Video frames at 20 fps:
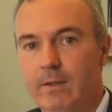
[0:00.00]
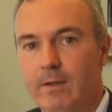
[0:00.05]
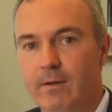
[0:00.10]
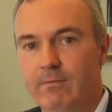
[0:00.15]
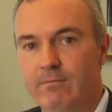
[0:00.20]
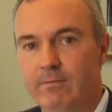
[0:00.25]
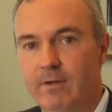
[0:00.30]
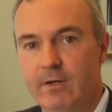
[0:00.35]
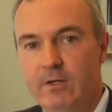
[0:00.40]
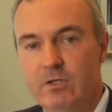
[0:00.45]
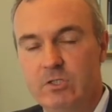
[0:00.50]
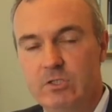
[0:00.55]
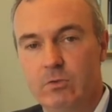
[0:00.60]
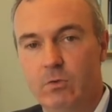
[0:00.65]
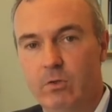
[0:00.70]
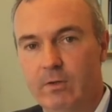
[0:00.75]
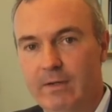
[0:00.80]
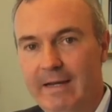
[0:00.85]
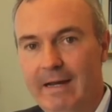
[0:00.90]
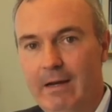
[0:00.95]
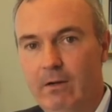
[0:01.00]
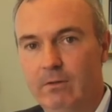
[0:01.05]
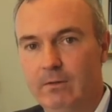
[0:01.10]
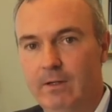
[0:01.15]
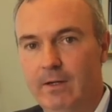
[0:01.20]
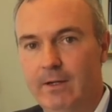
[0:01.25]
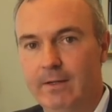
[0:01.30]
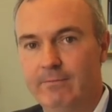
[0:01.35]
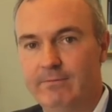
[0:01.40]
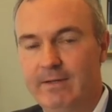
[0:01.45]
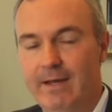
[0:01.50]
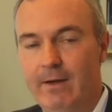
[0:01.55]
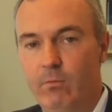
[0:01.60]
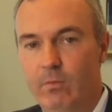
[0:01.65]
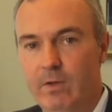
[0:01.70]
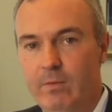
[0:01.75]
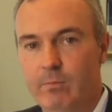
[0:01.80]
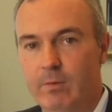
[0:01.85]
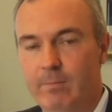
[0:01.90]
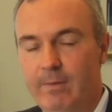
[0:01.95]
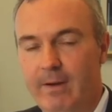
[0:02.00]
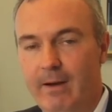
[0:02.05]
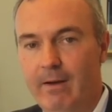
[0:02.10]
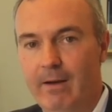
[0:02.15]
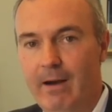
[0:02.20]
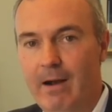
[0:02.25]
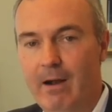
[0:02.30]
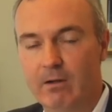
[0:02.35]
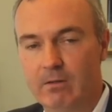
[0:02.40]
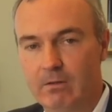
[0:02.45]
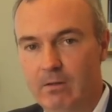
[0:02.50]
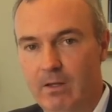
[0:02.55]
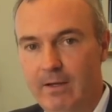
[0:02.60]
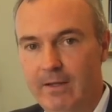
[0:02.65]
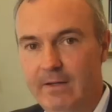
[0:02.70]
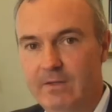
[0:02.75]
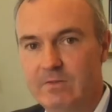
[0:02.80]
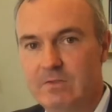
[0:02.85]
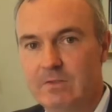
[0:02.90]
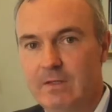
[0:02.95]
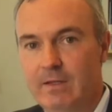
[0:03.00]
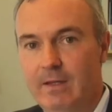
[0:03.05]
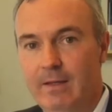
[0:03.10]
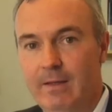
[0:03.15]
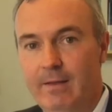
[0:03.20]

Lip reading: a very short outline of how we prepare our clients.